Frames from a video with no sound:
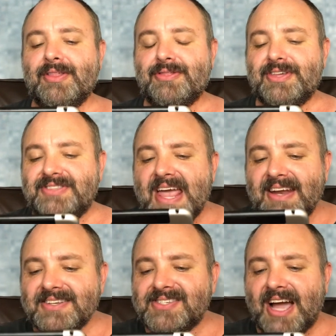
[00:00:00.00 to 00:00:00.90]
The data
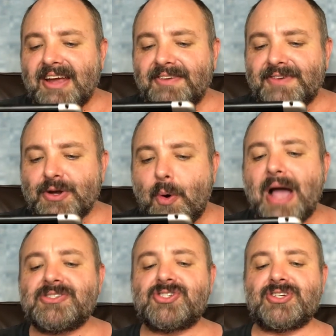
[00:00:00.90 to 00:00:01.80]
is kind of in
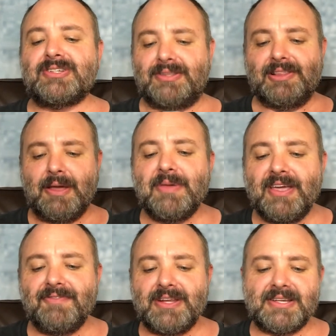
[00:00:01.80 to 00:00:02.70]
question. Let me
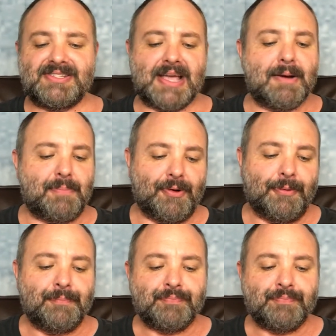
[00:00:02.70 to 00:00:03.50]
give you an example.